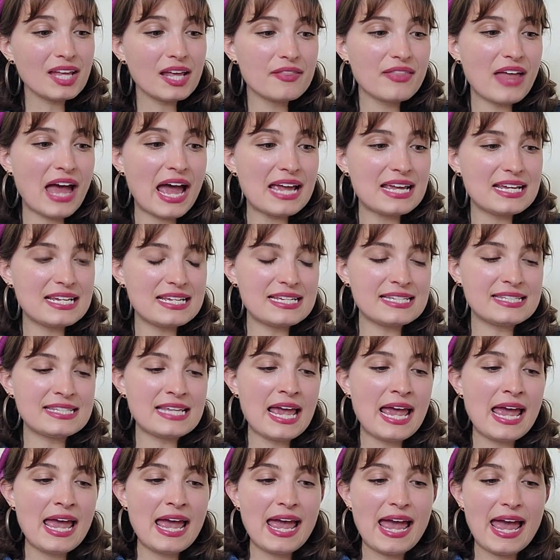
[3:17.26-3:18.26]
That is
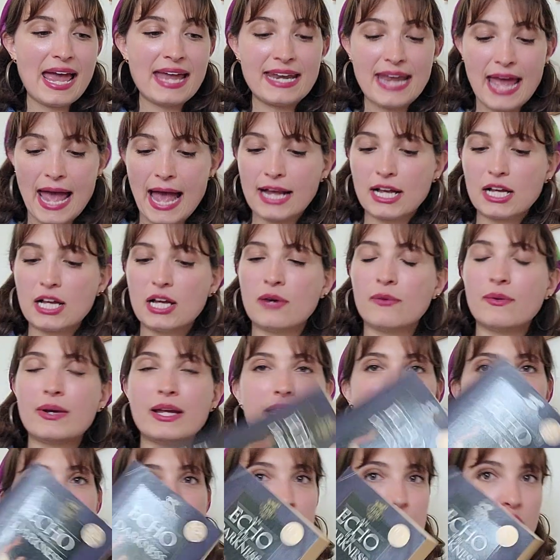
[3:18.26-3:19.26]
An Echo
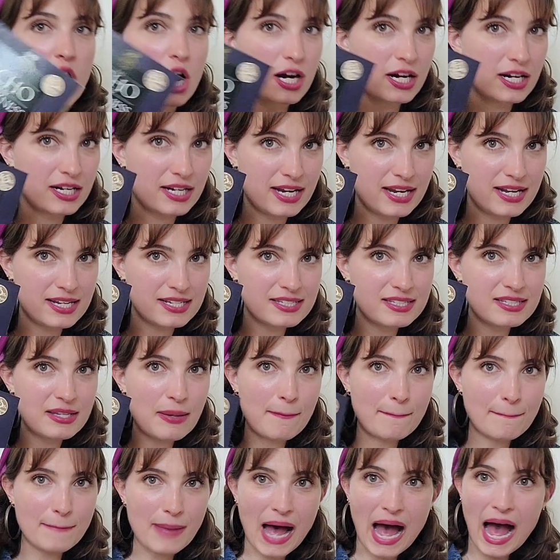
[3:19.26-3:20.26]
in the Darkness
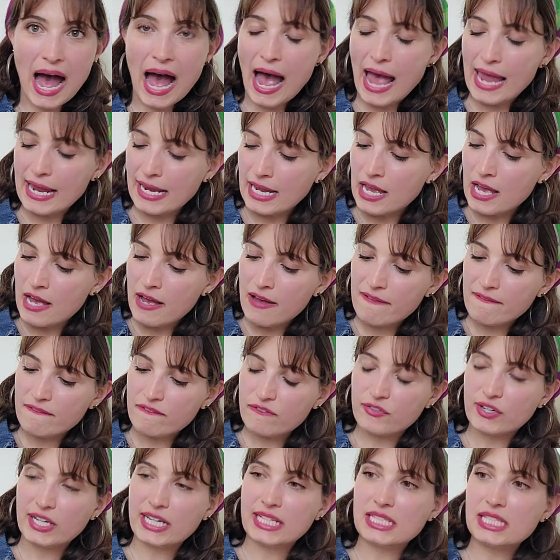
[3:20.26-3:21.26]
by
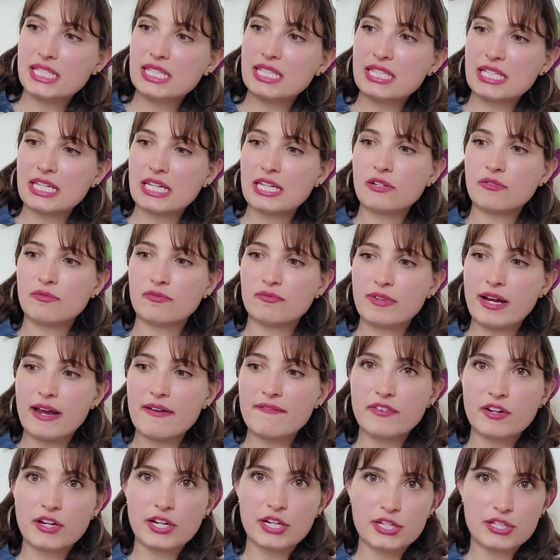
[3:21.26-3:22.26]
Francine
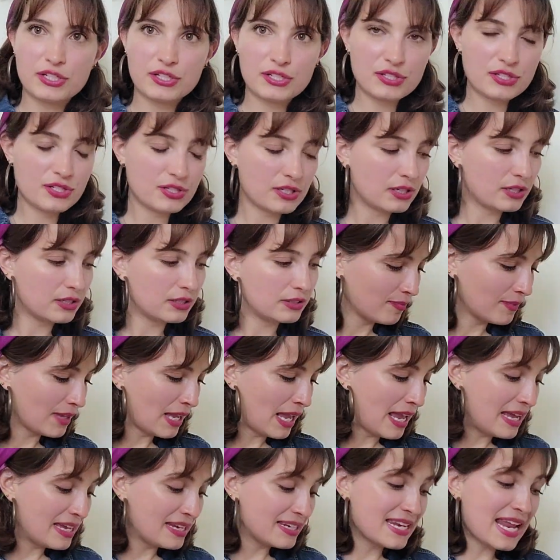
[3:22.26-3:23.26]
Rivers.
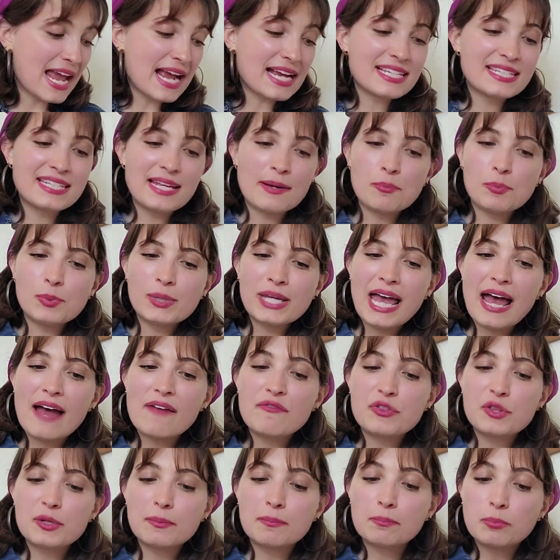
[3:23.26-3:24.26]
Next up, we
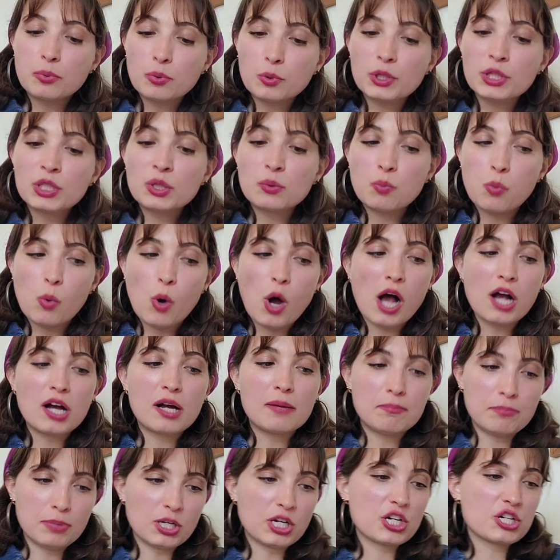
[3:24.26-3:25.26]
have The
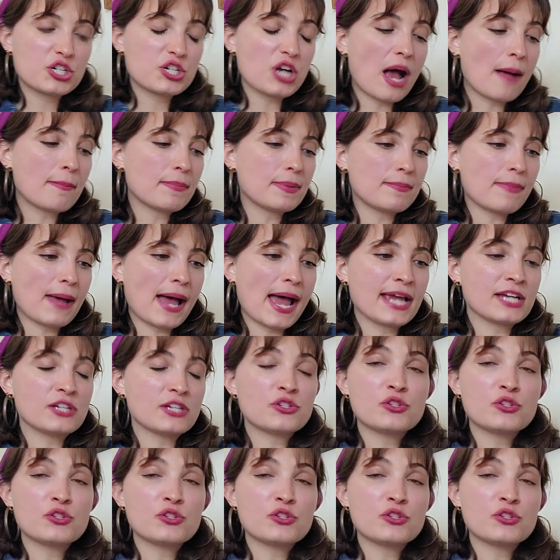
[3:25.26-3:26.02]
Boardwalk Bookshop by